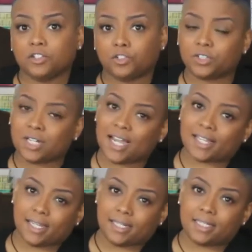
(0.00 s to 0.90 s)
you're
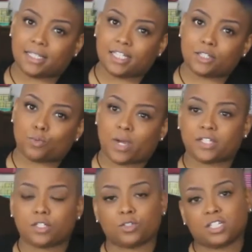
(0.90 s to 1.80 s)
not getting it this
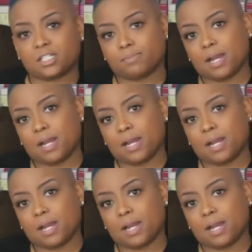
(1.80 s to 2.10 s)
way, so this